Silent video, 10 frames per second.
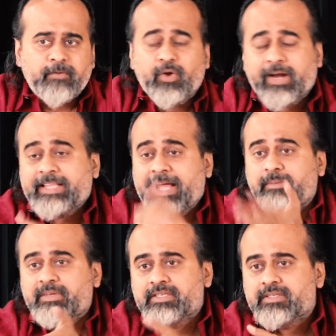Look at the
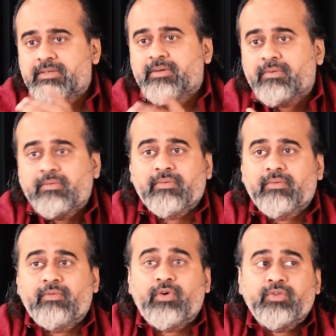animals.
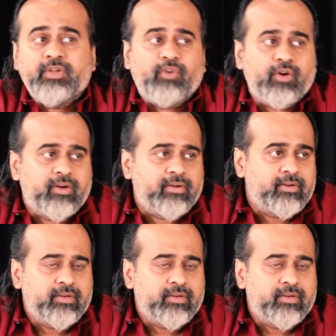What do they want?